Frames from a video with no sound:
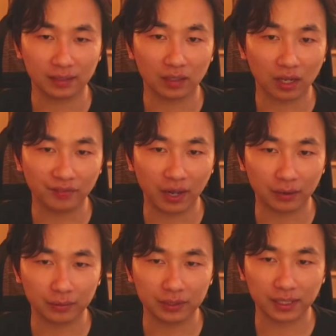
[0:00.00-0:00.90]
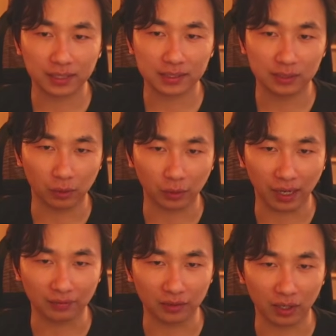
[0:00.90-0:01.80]
a lot of aggro decks don't
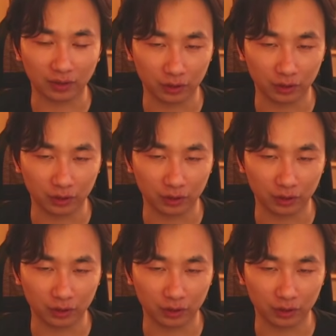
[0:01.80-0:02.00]
have a lot of